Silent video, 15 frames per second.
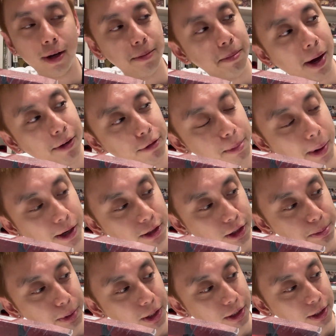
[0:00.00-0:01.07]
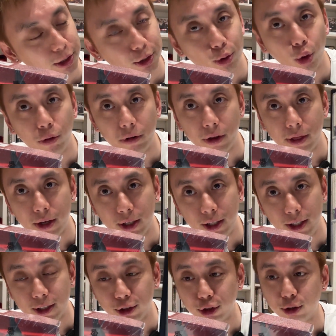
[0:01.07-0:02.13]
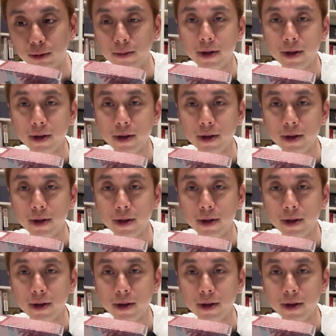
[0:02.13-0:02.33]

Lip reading: Marvel Masterpieces over 30 years ago.